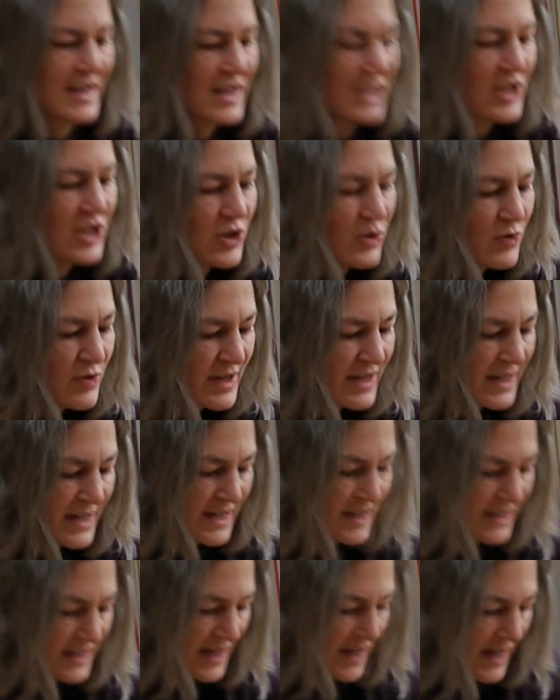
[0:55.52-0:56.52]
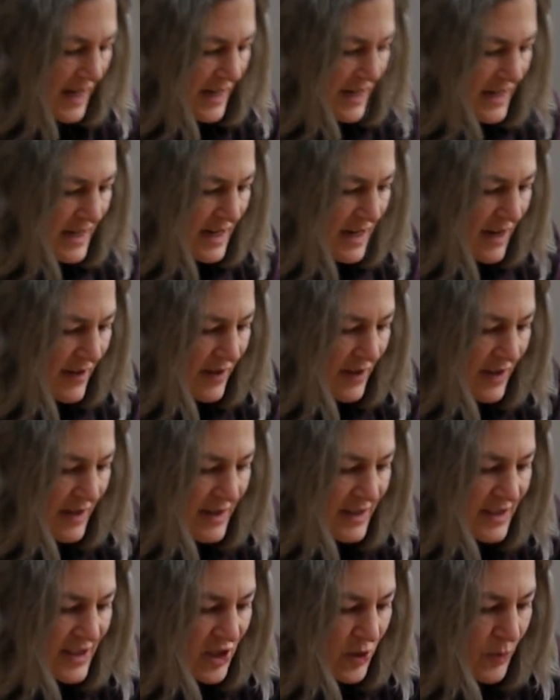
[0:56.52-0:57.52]
You need
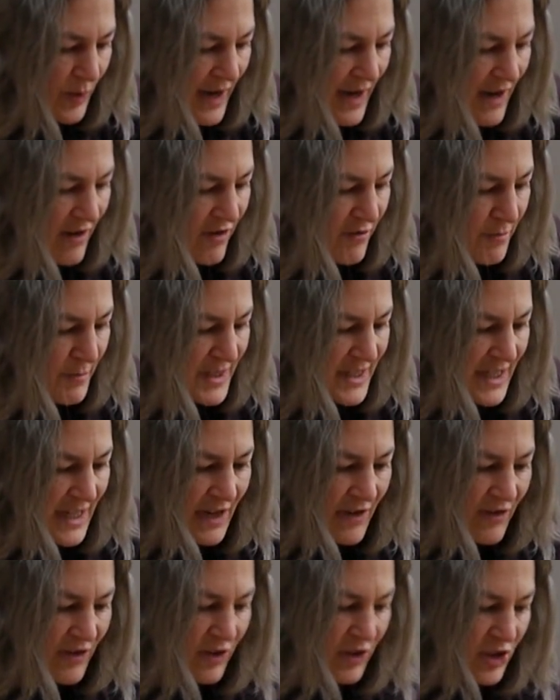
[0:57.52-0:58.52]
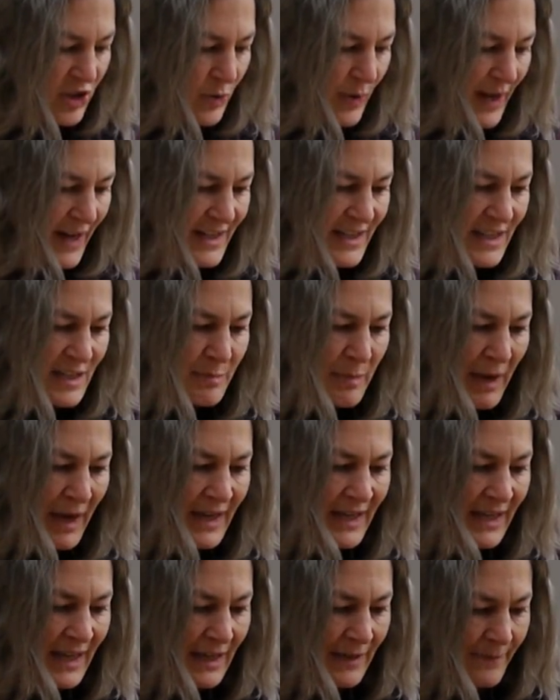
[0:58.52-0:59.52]
another square of material to act as
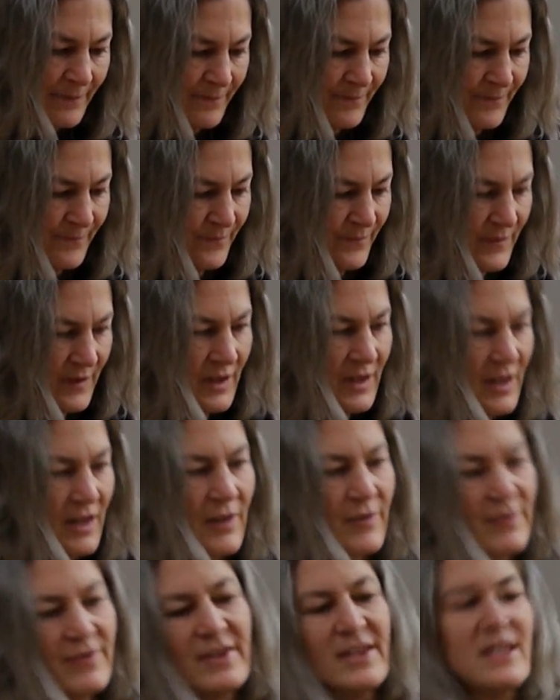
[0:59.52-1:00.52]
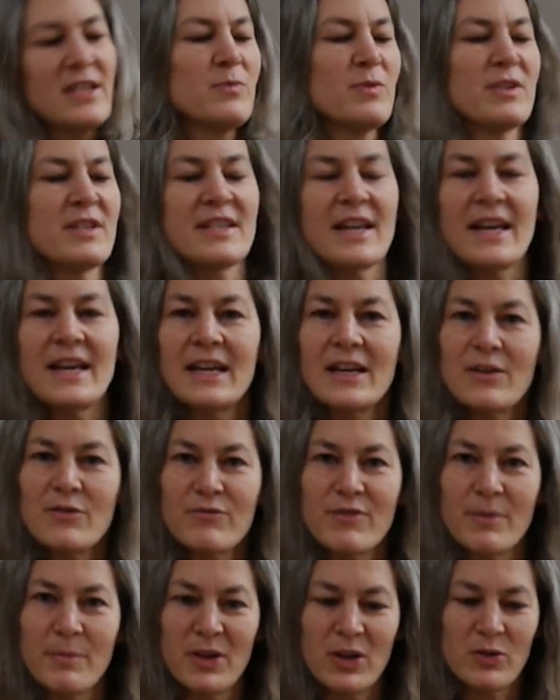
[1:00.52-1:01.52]
backing, and this was taken
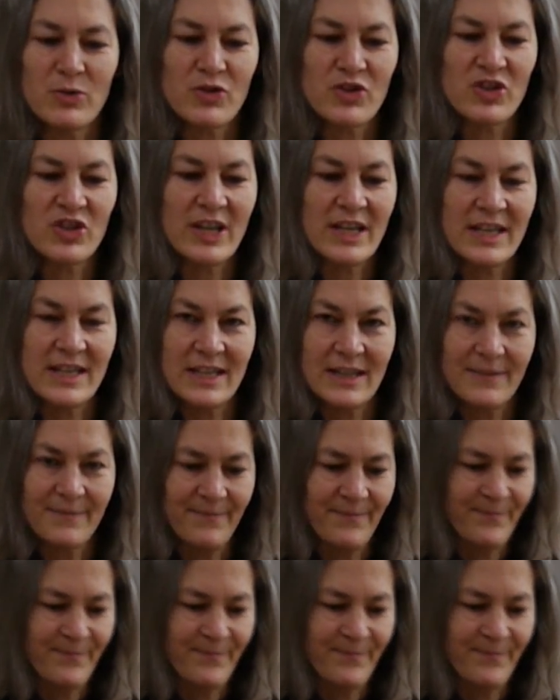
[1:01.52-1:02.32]
from an old sheet.